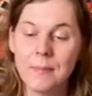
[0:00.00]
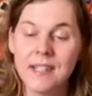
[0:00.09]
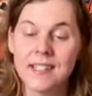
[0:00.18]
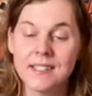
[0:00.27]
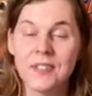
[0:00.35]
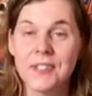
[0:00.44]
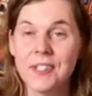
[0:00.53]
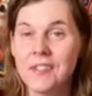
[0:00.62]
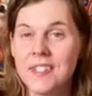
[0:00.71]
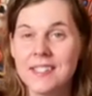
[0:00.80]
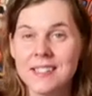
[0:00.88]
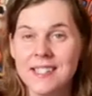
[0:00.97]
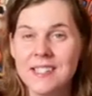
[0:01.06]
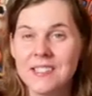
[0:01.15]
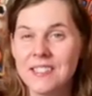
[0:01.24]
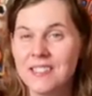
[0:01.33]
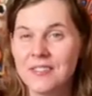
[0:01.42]
Because on the surface, it does
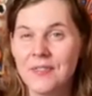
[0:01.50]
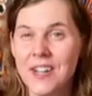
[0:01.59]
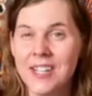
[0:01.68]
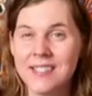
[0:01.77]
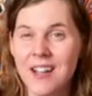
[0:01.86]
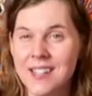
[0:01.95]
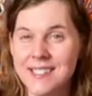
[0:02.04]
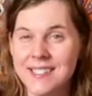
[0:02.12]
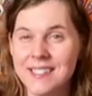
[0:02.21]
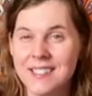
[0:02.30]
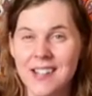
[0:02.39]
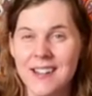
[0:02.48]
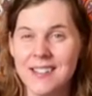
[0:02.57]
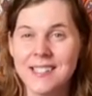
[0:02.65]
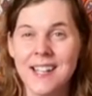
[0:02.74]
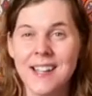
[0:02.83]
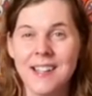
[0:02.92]
look very toxic a lot of the
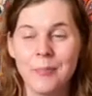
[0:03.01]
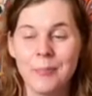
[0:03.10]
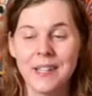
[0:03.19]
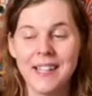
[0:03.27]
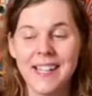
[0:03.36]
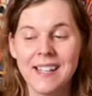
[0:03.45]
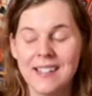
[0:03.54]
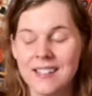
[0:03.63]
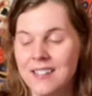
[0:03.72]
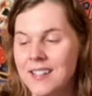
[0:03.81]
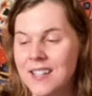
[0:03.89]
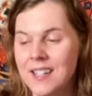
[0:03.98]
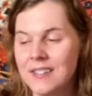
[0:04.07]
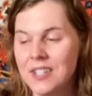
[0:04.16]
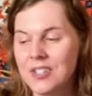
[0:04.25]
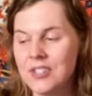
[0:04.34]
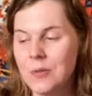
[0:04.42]
time, but like
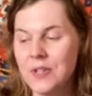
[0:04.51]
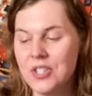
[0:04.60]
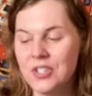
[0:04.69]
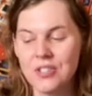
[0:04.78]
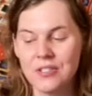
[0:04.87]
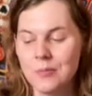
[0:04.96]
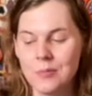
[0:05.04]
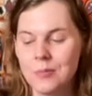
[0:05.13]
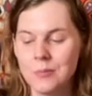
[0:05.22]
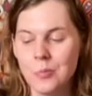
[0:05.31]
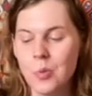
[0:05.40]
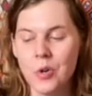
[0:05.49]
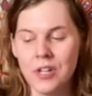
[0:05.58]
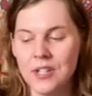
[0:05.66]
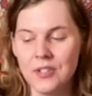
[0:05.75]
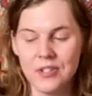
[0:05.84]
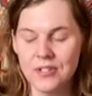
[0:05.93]
there's so much more
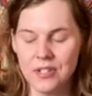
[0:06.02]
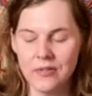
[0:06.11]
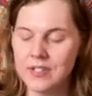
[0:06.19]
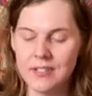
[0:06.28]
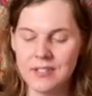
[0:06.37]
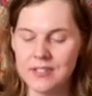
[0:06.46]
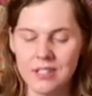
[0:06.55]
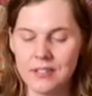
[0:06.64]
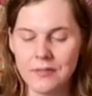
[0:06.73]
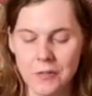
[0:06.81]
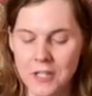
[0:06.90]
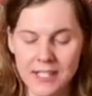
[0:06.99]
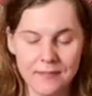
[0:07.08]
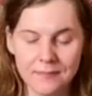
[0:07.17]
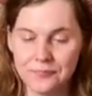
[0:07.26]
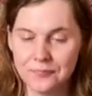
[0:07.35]
under the surface for it.